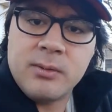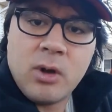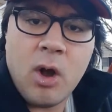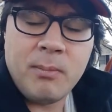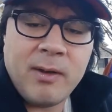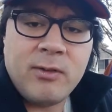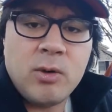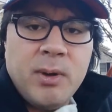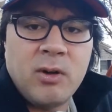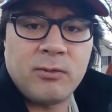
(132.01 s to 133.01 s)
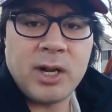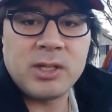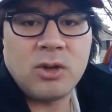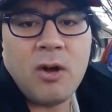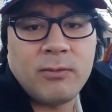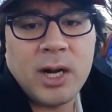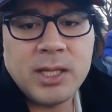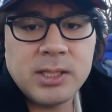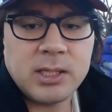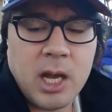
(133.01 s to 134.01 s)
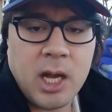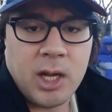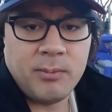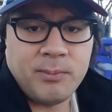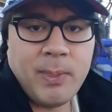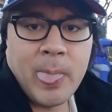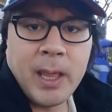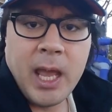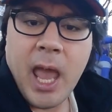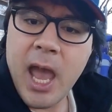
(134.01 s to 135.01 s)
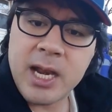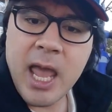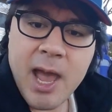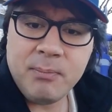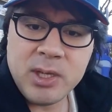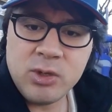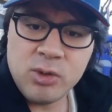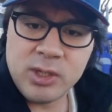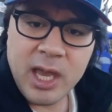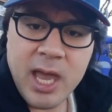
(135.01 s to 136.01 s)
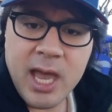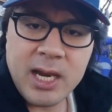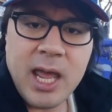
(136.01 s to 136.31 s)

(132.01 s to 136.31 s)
all my Filipino friends and all friends. And happy Tuesday ahead.